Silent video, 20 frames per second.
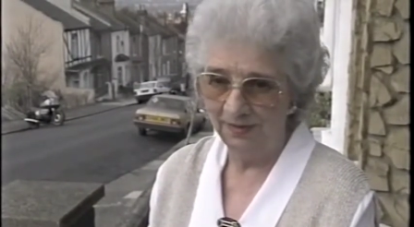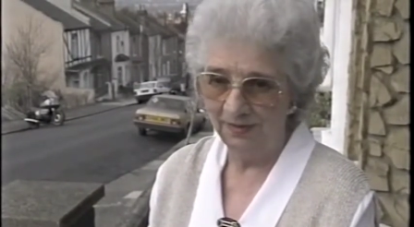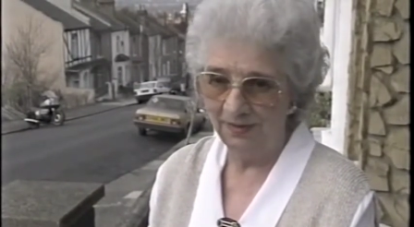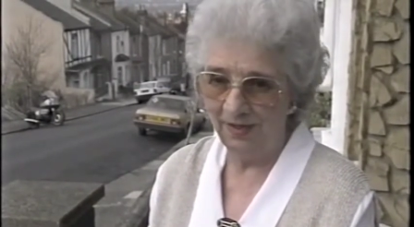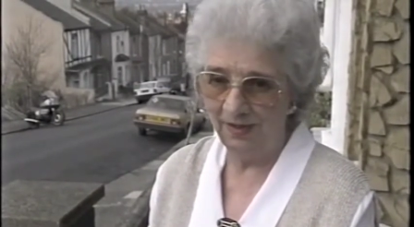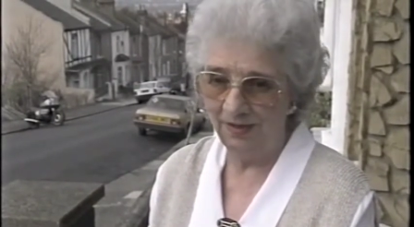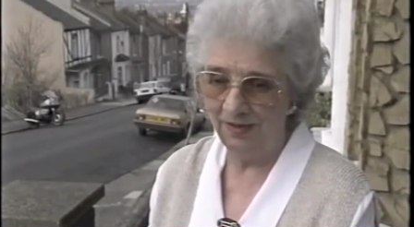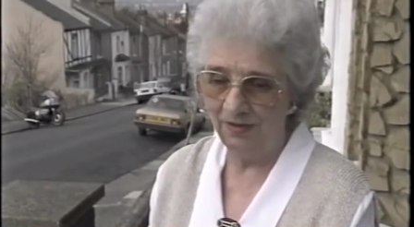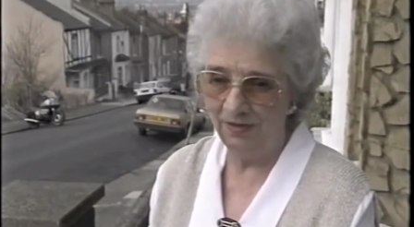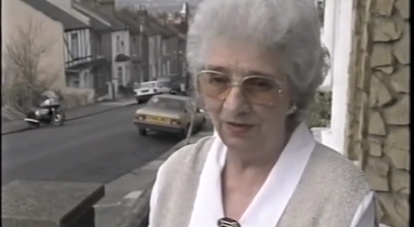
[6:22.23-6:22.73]

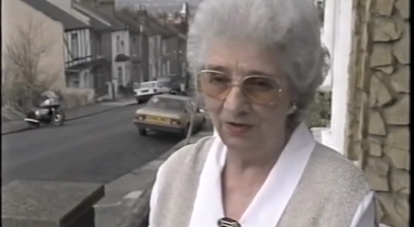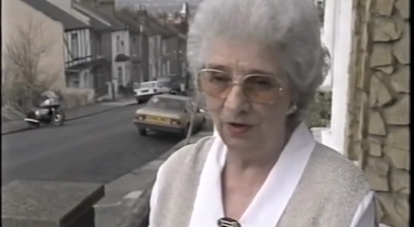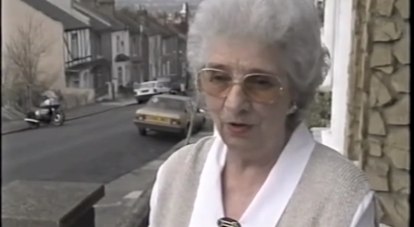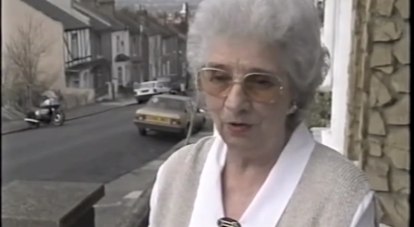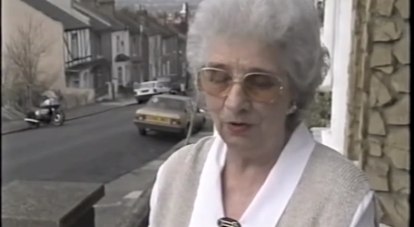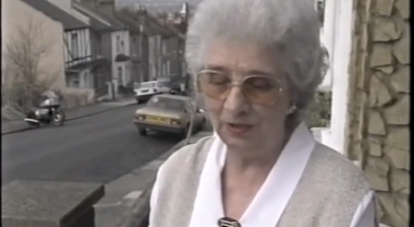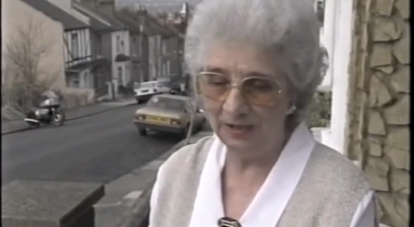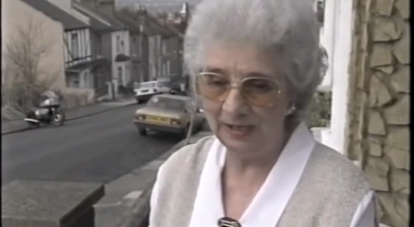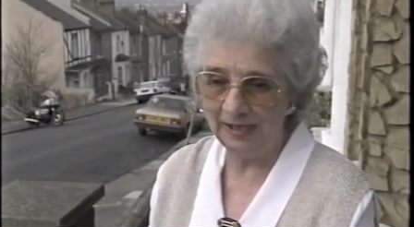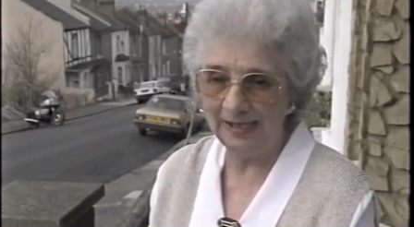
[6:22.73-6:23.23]
The, you, you
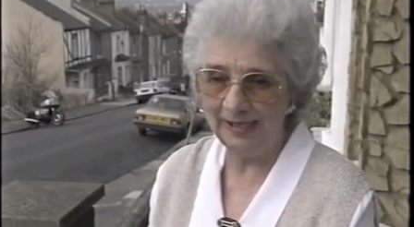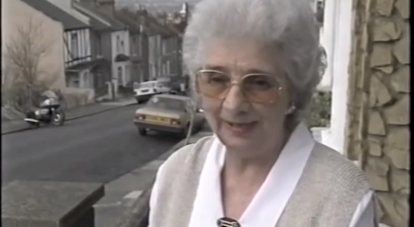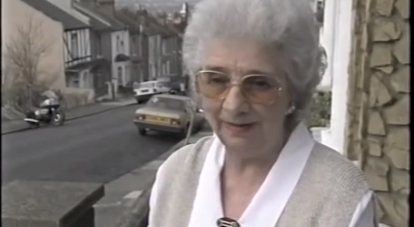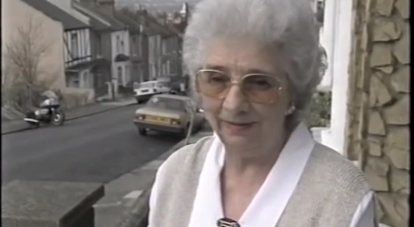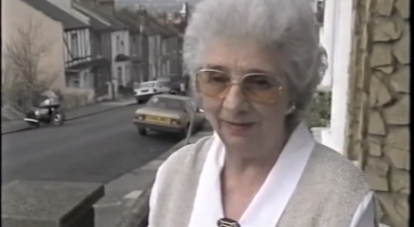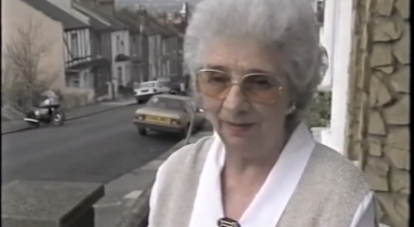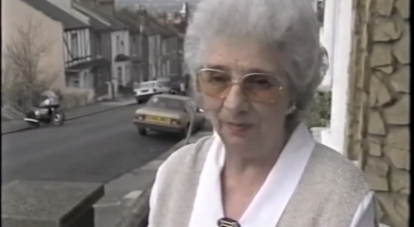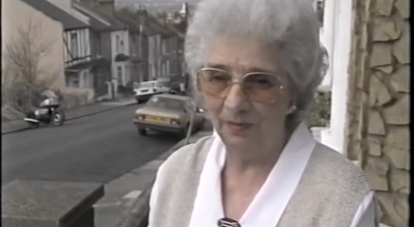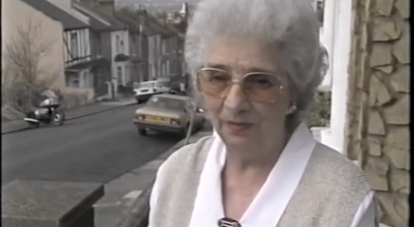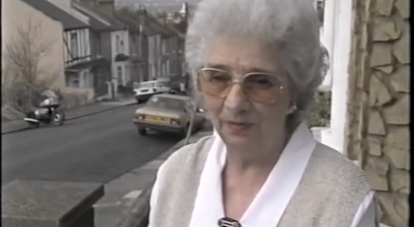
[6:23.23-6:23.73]
could hear
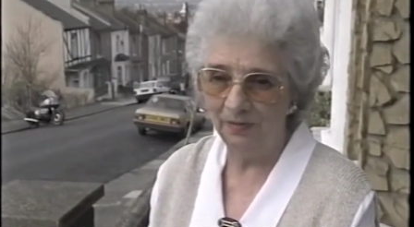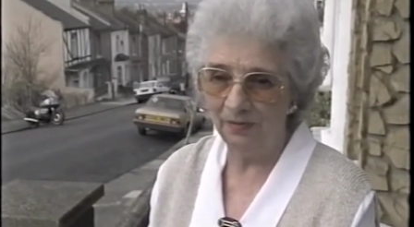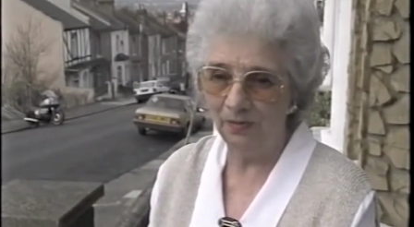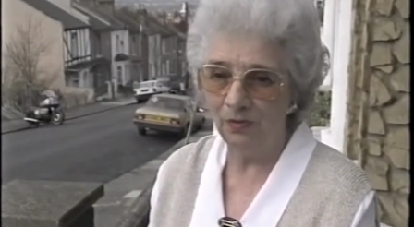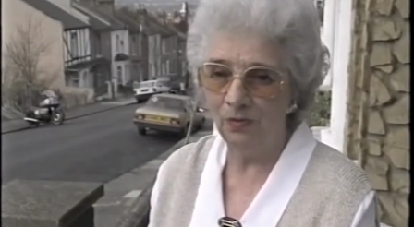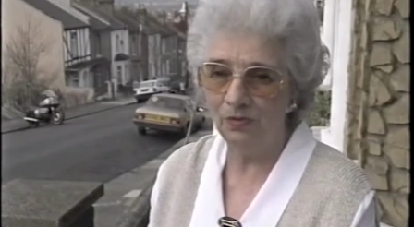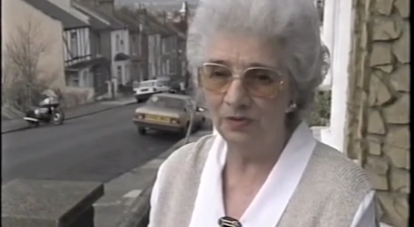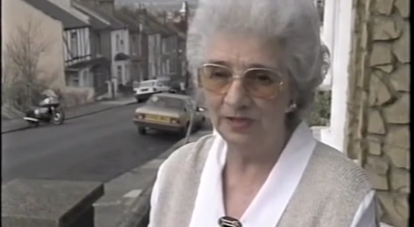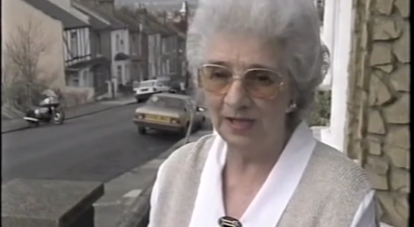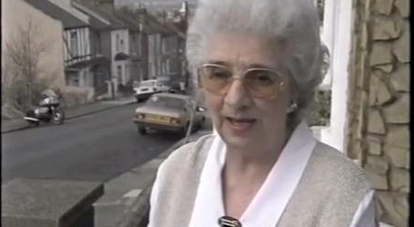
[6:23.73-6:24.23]
them
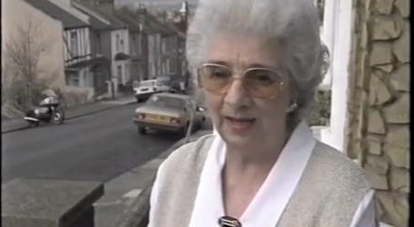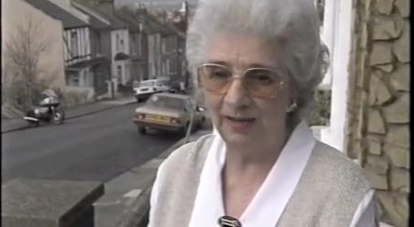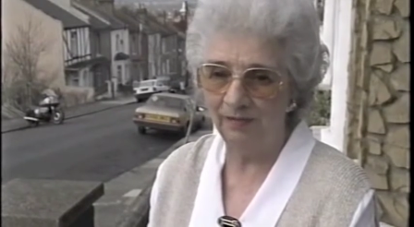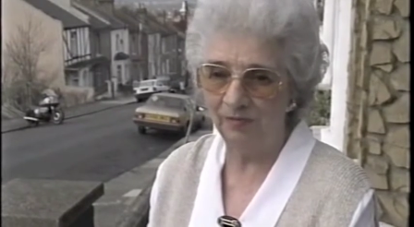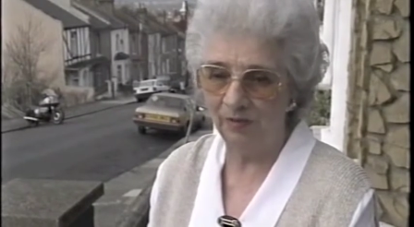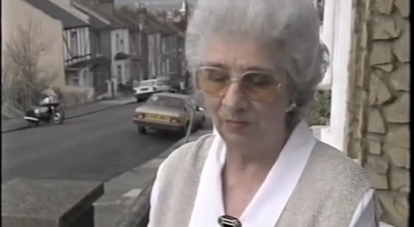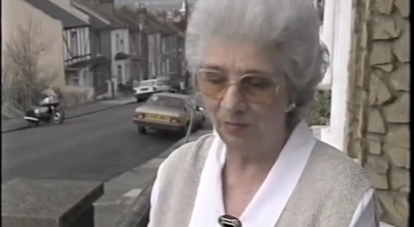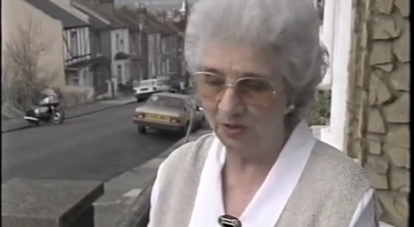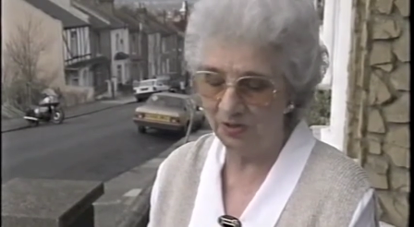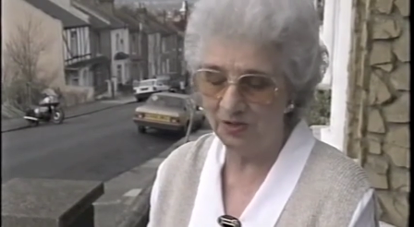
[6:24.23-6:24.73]
all day
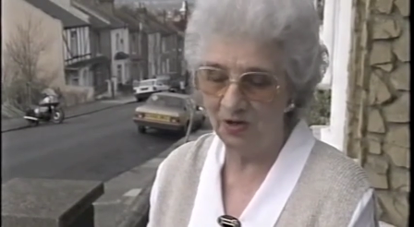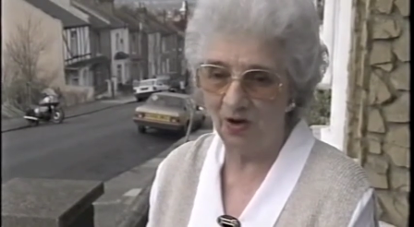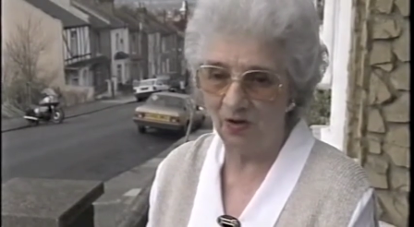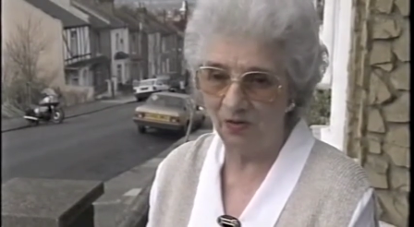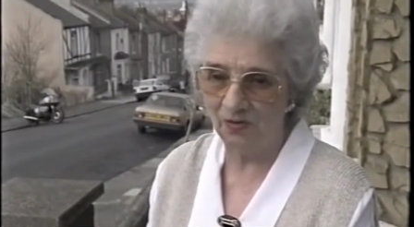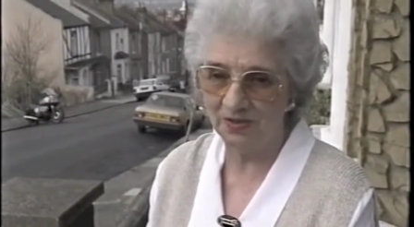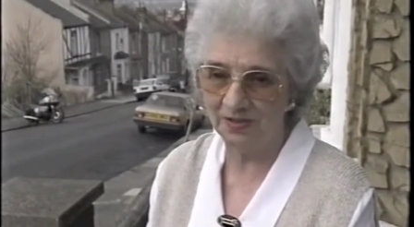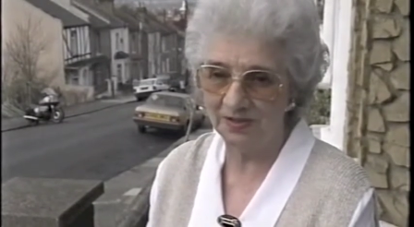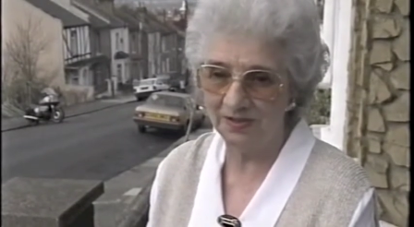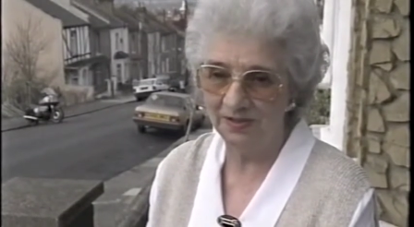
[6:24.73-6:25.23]
from the
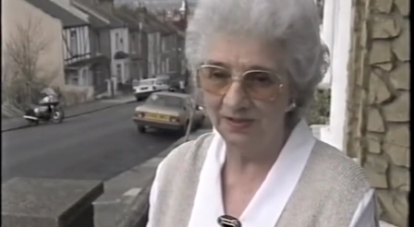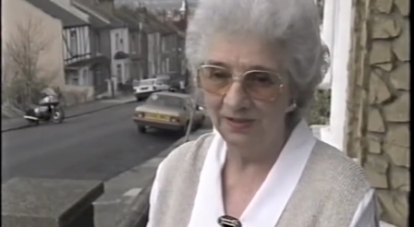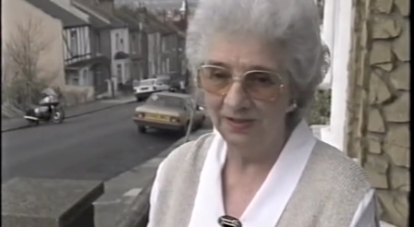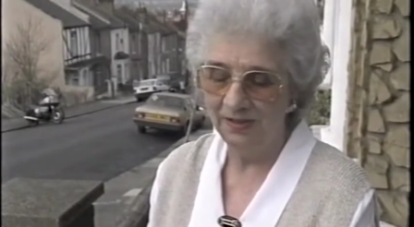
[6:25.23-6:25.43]
docks.